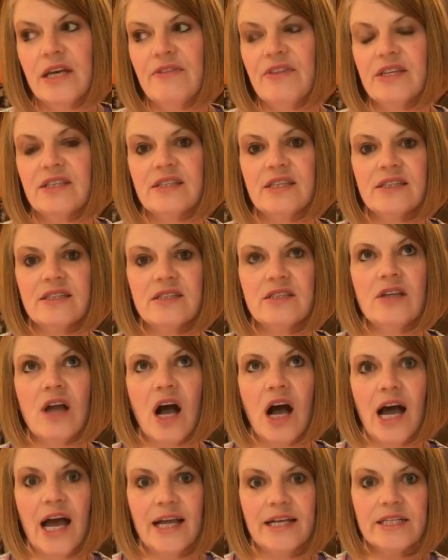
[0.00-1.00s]
This is
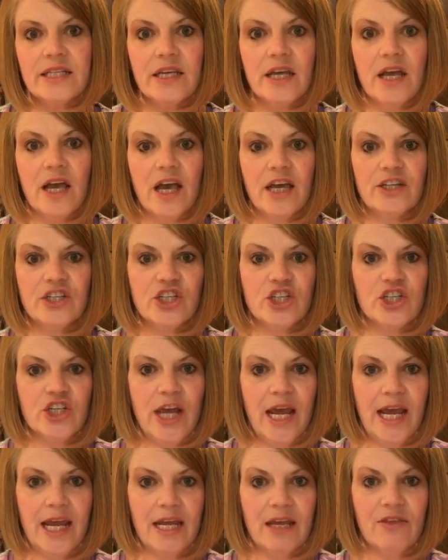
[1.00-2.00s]
not a
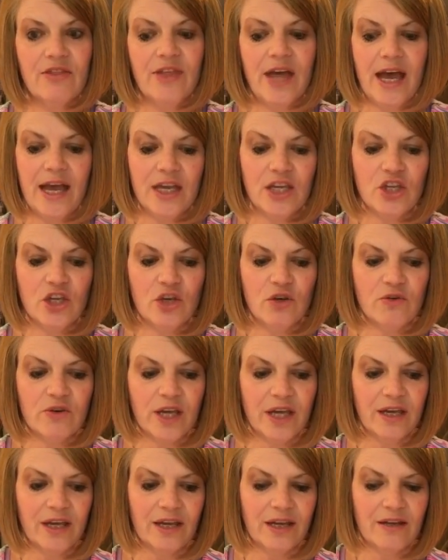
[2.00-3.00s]
shake that you
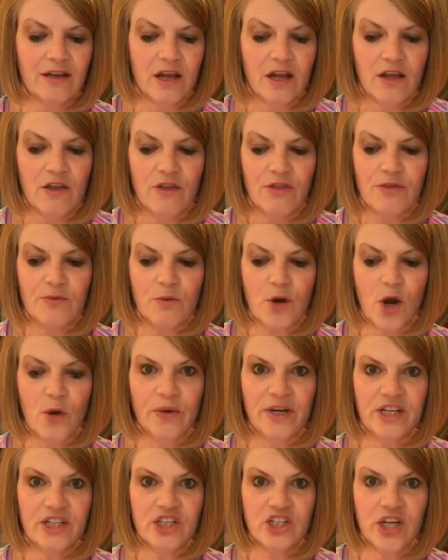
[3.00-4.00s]
can throw
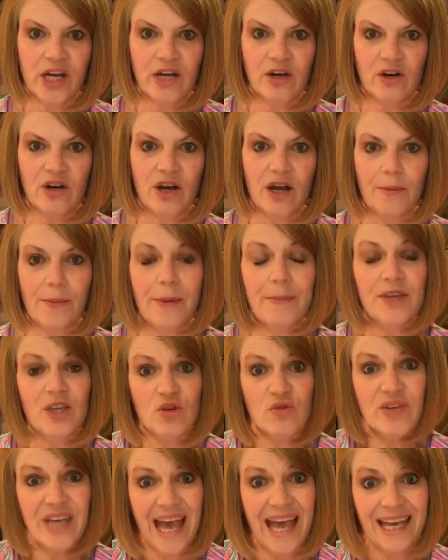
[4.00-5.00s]
in a shaker cup. I mean,
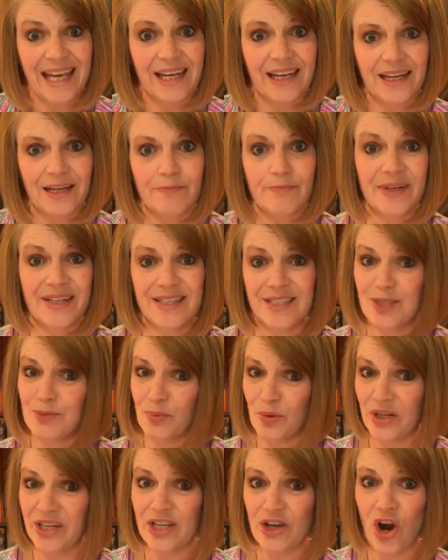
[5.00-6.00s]
you can, but it's
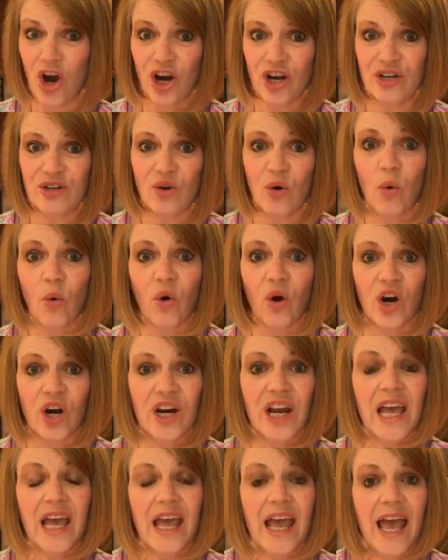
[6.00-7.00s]
pretty
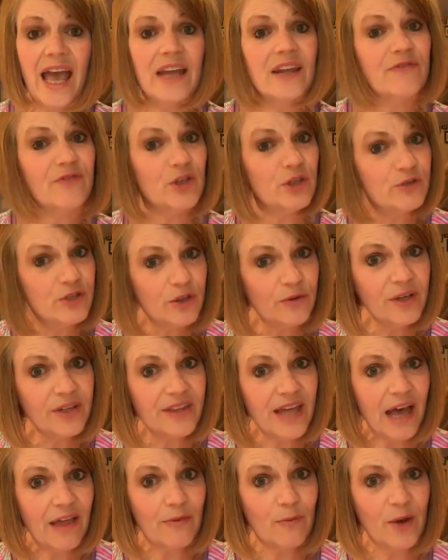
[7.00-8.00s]
hardcore. And if you do it
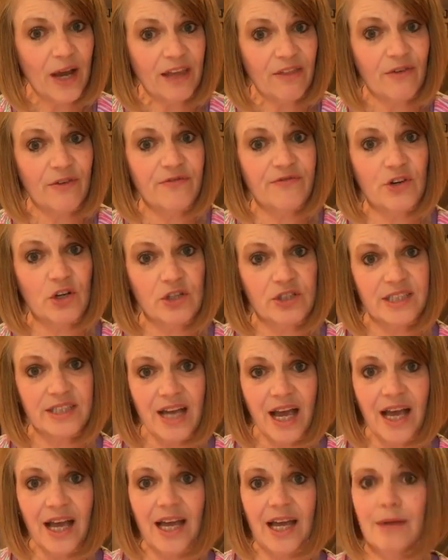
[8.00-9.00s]
that way the first
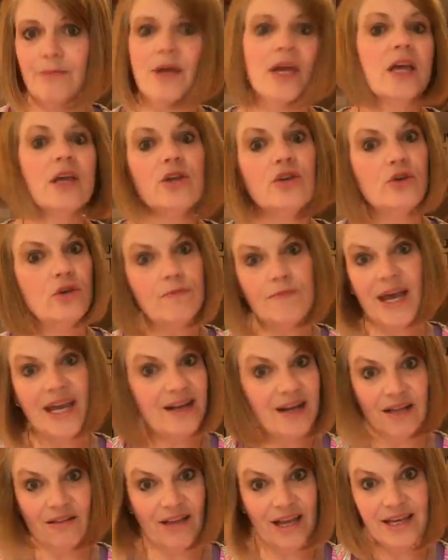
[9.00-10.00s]
time, you
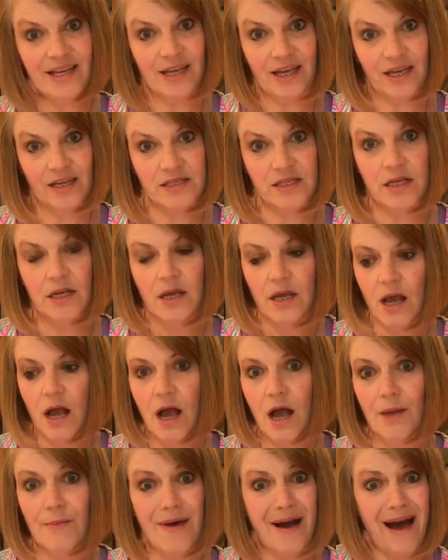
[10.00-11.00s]
may not like it.
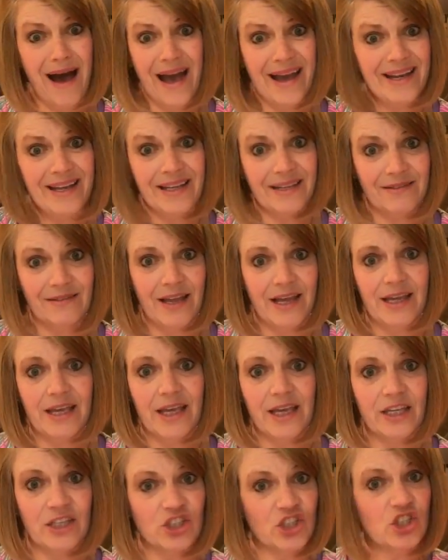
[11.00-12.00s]
I didn't
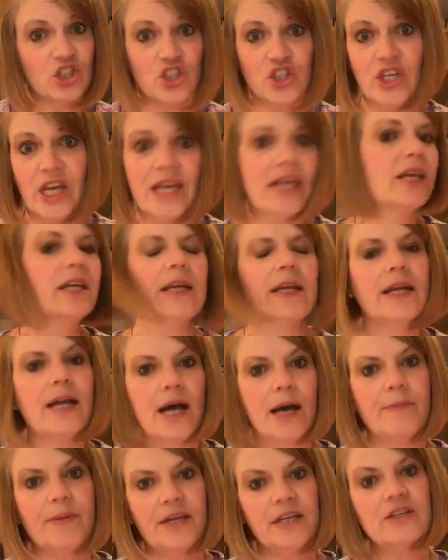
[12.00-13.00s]
like it just shaking it
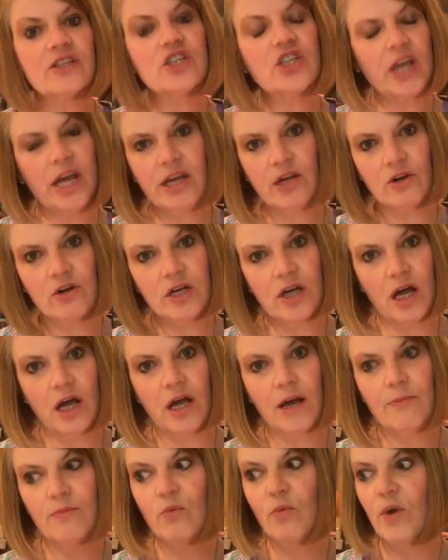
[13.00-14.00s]
up in a shaker
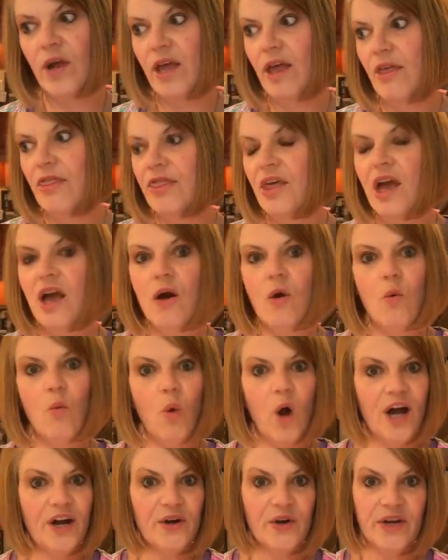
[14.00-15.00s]
cup with
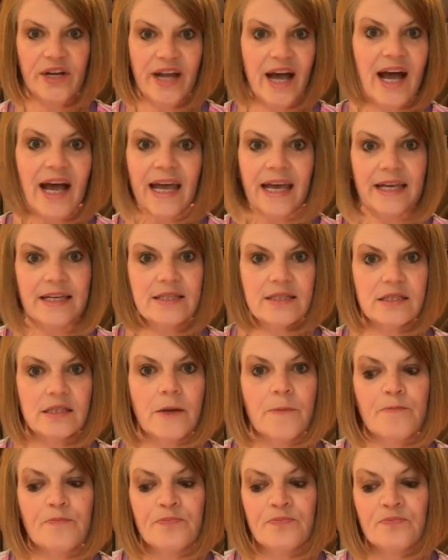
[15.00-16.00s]
water and
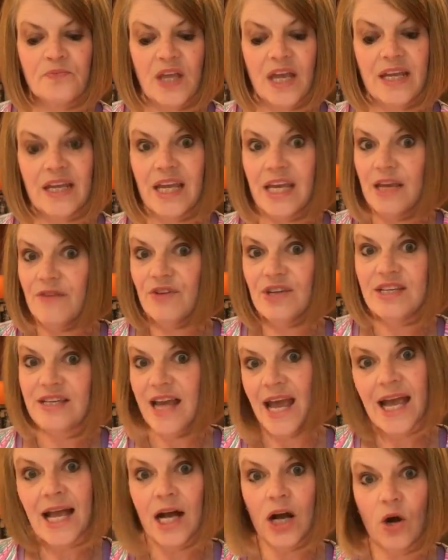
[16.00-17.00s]
ice. And even
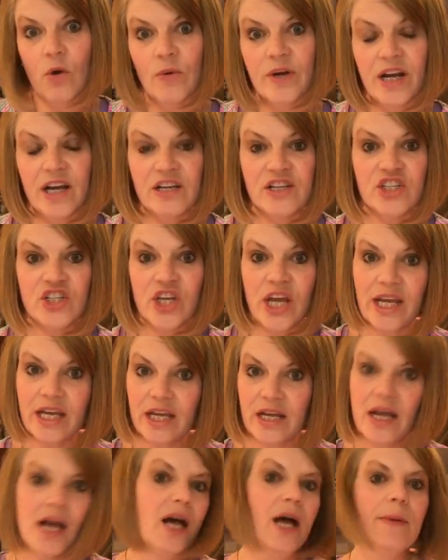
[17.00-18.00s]
now, when I
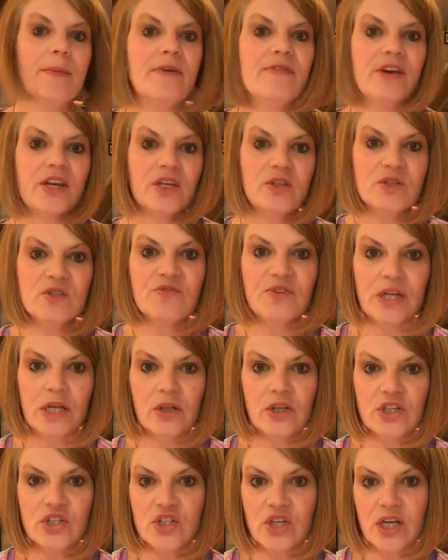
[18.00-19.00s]
shake it up, if I use
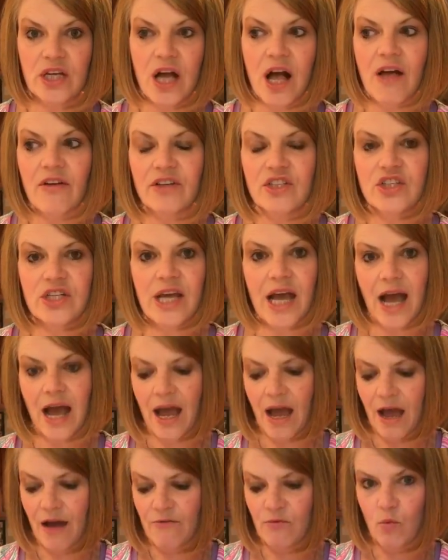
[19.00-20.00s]
vanilla Shakeology, I
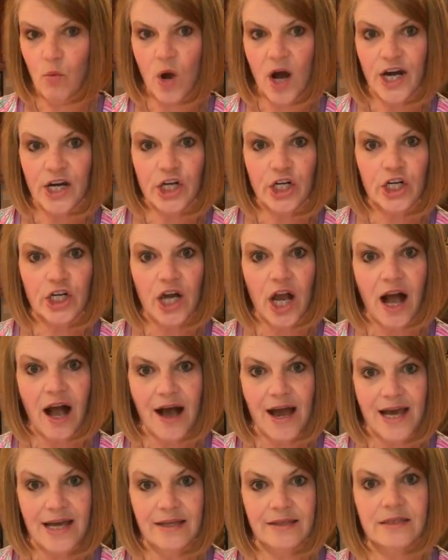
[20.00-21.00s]
have water,
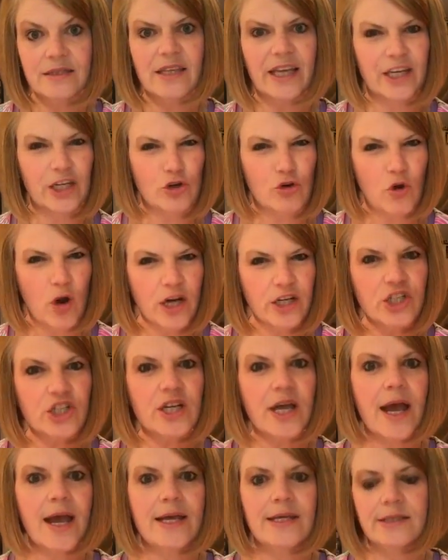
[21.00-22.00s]
ice, like
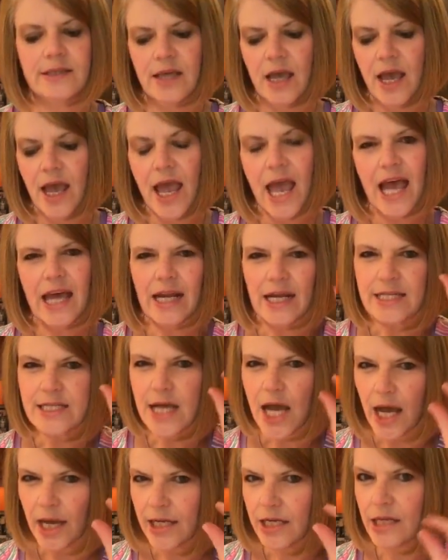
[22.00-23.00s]
crushed ice, and a
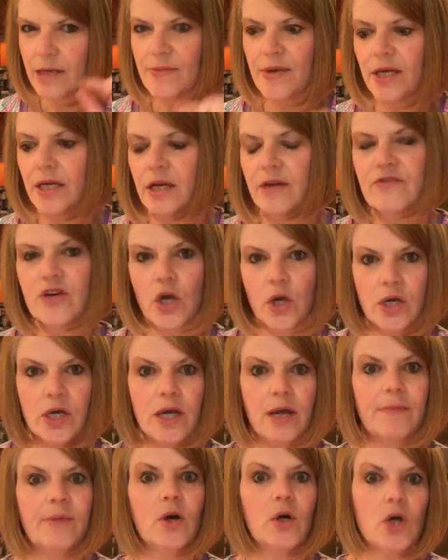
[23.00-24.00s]
tiny bit of
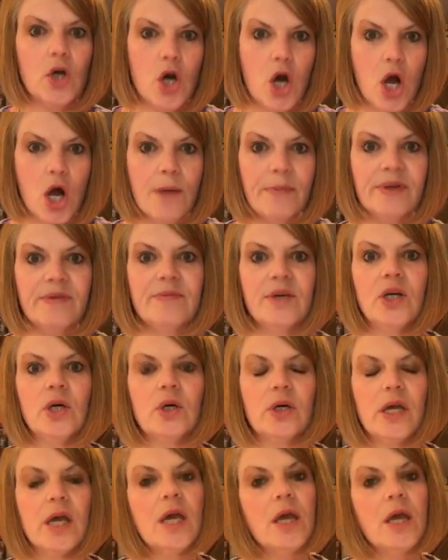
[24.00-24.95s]
coconut milk or almond milk.